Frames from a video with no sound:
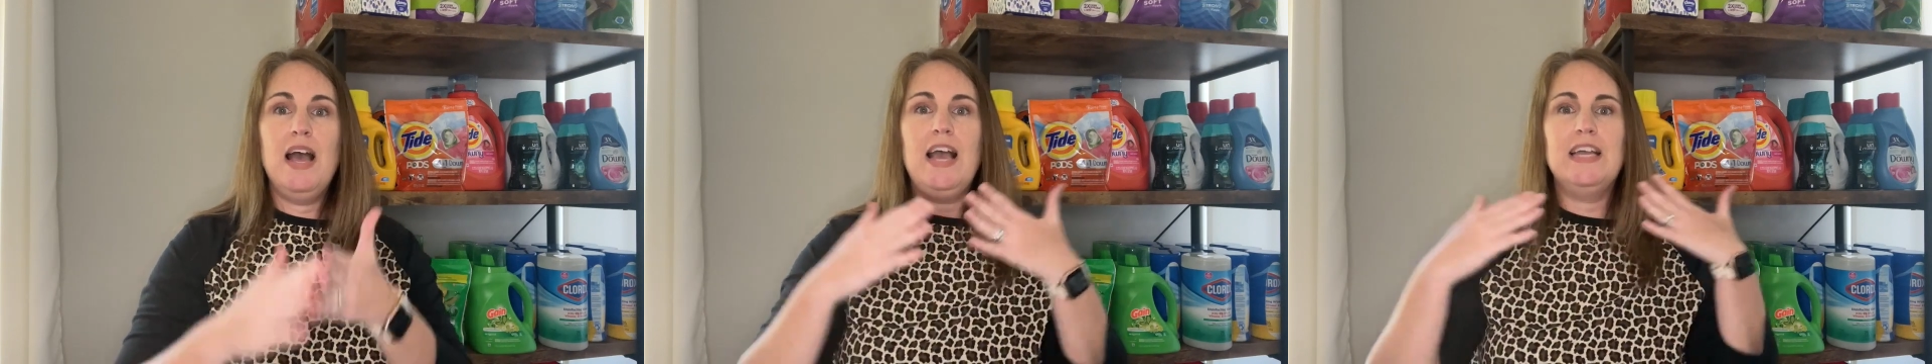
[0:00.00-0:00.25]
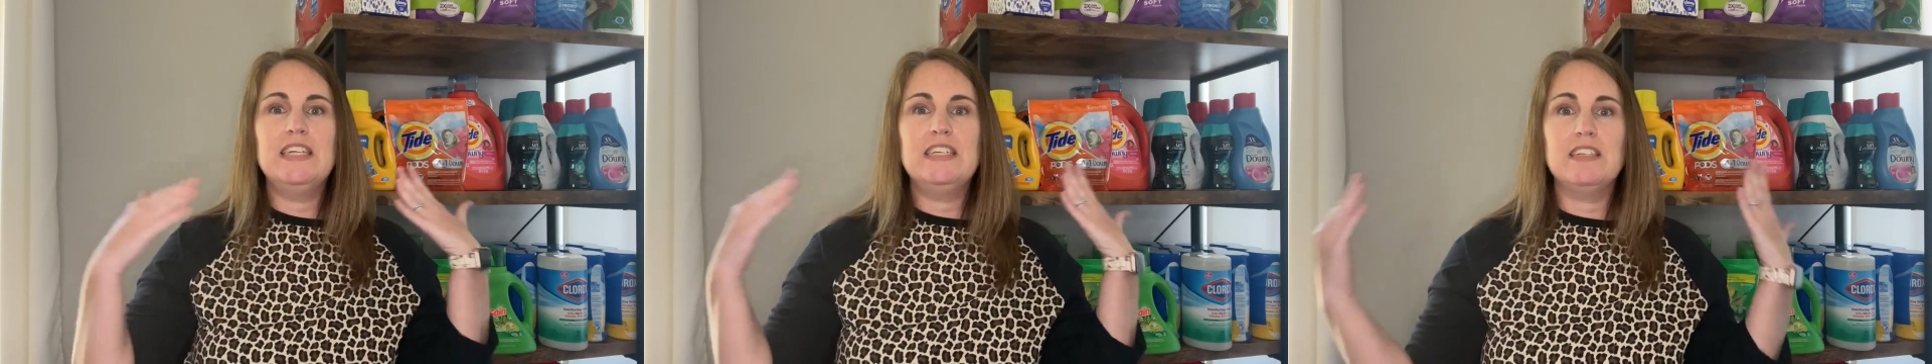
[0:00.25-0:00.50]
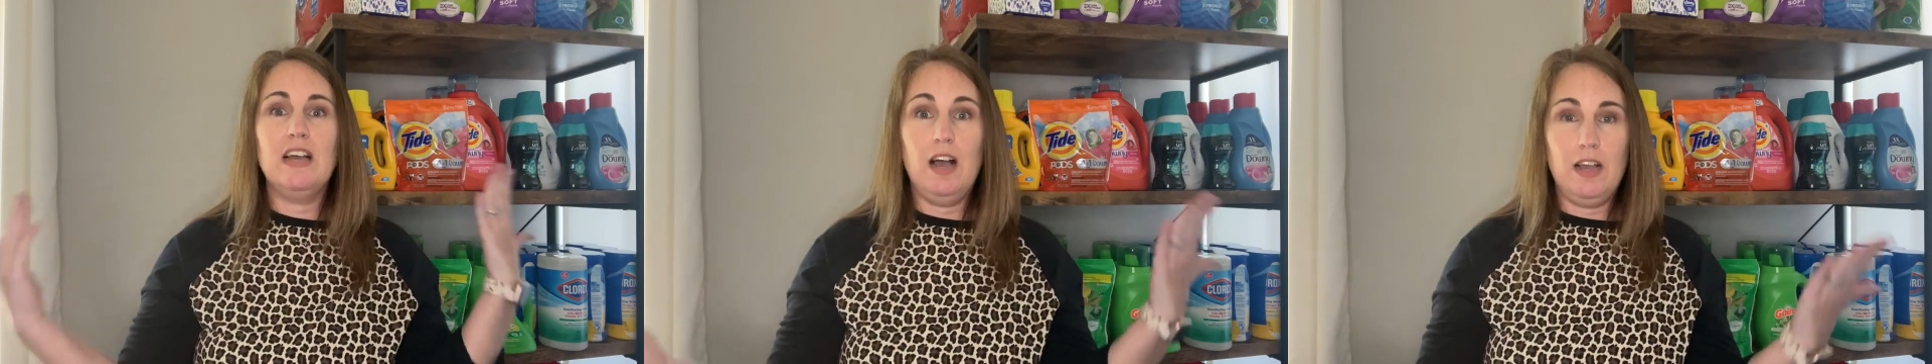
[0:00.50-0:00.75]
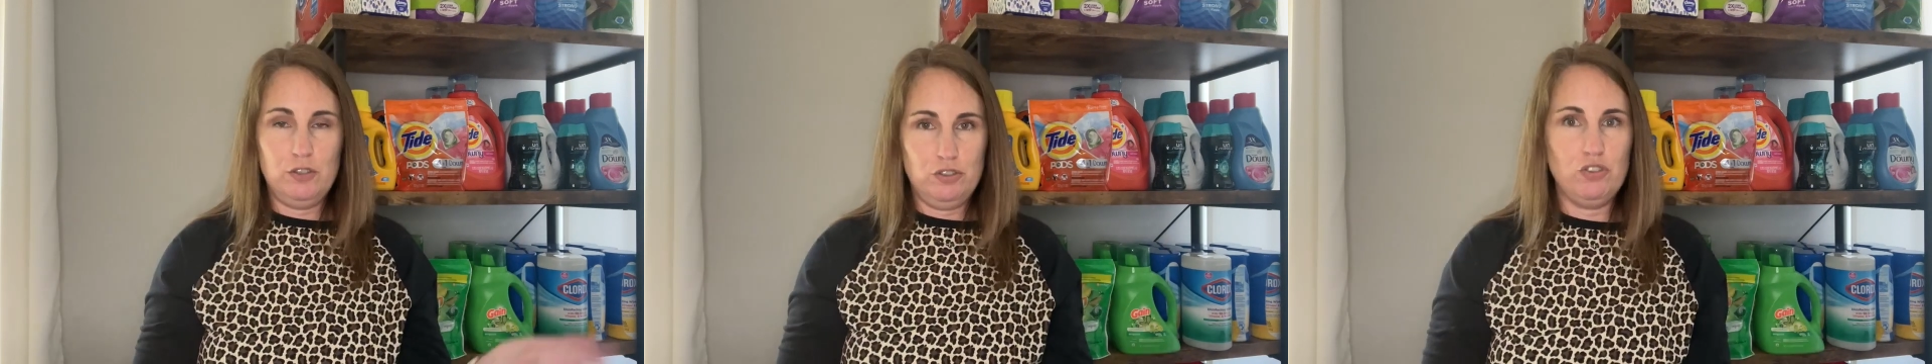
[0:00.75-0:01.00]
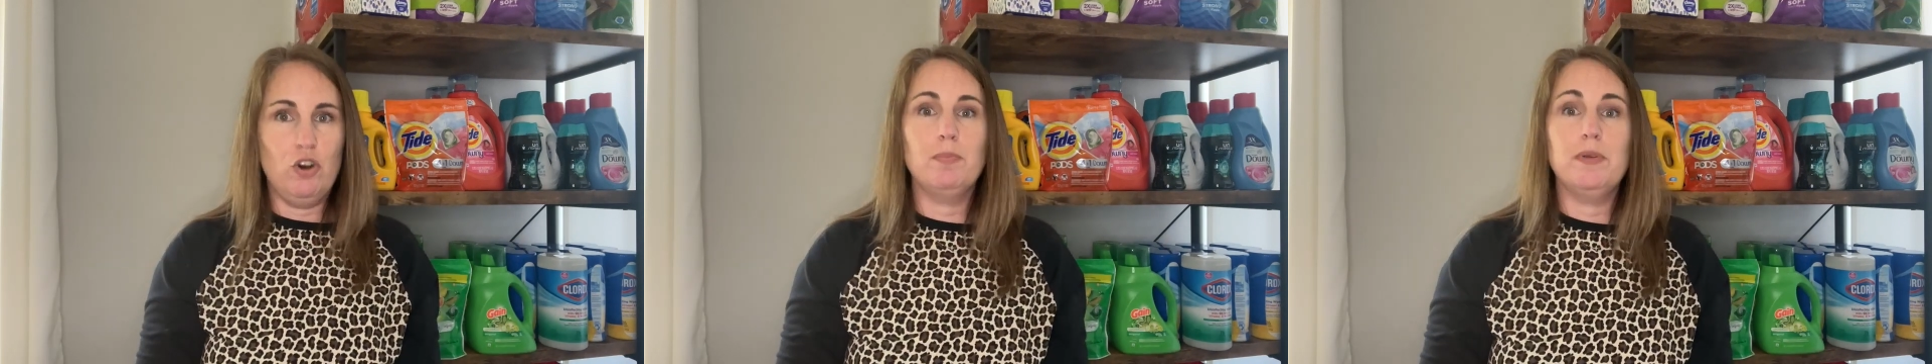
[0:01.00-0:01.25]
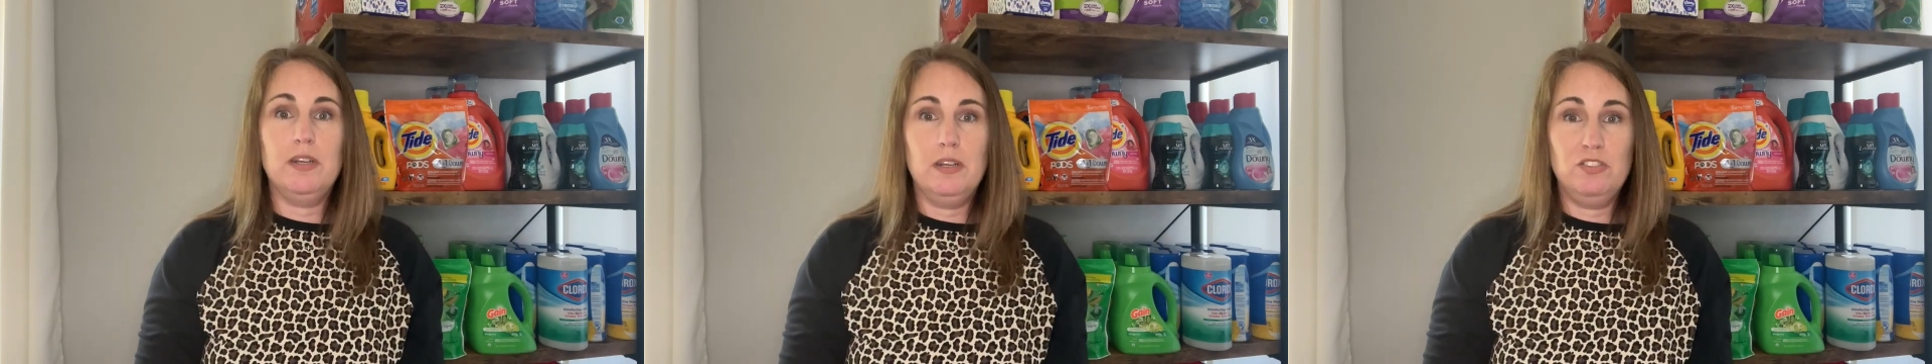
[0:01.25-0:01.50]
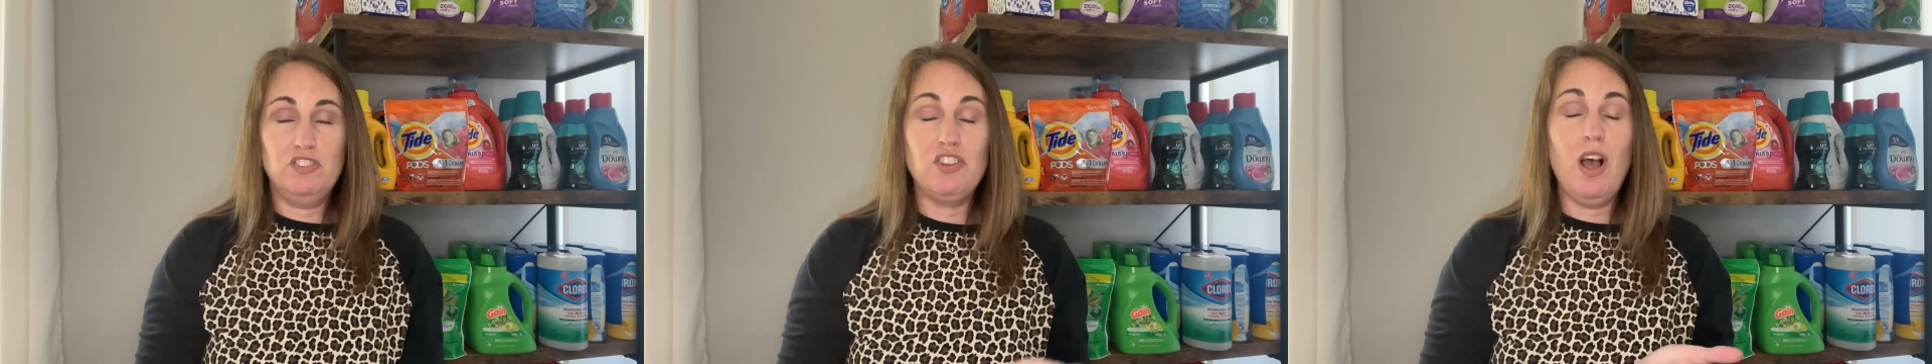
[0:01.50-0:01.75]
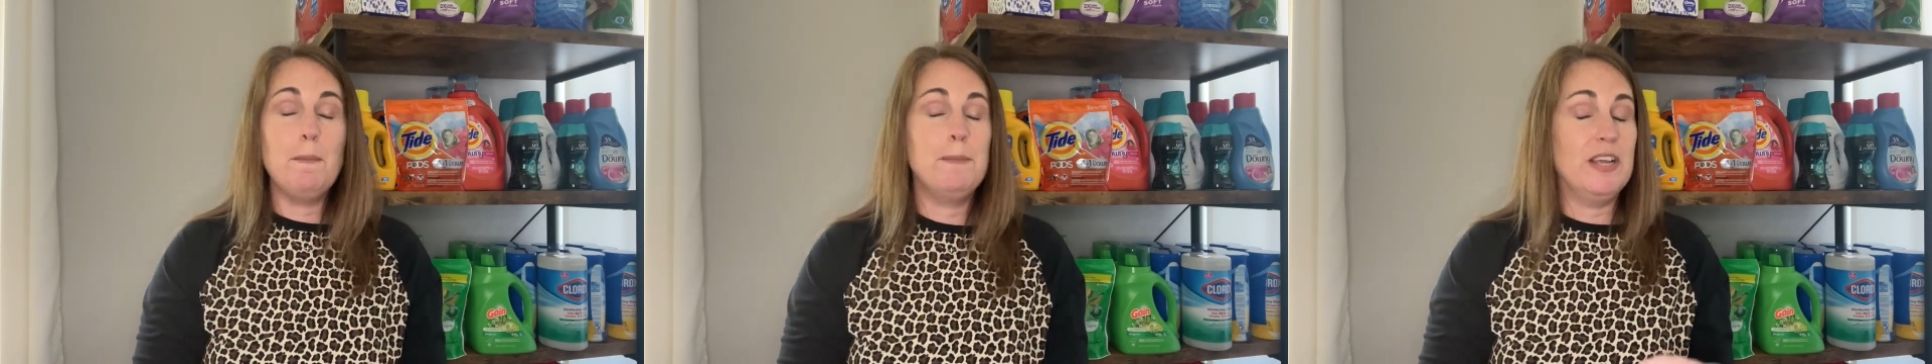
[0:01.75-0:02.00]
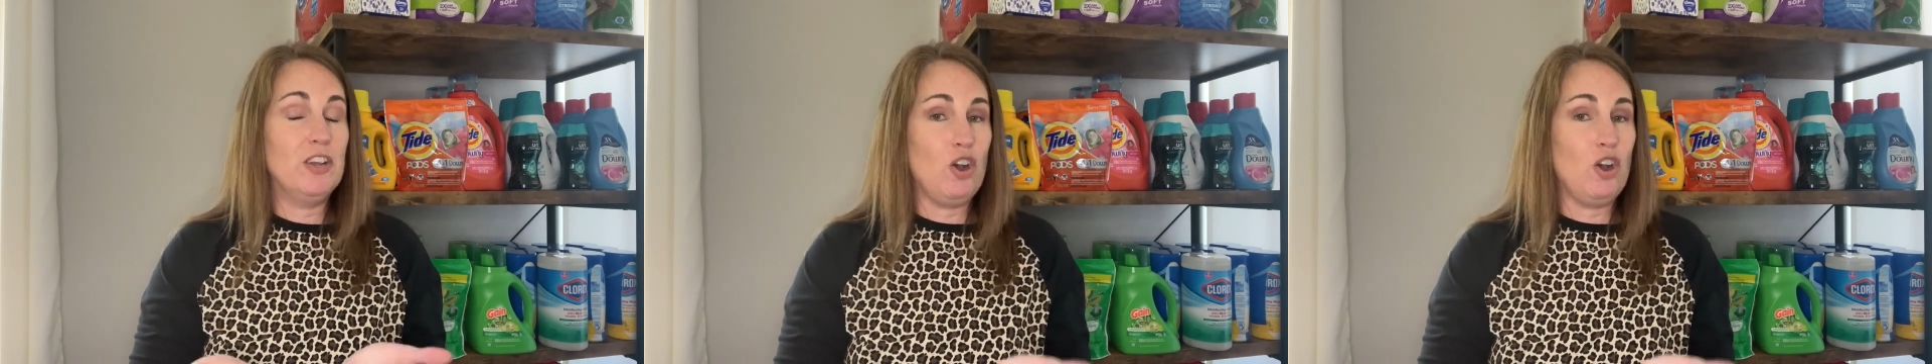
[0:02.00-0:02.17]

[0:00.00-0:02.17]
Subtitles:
an entire shopping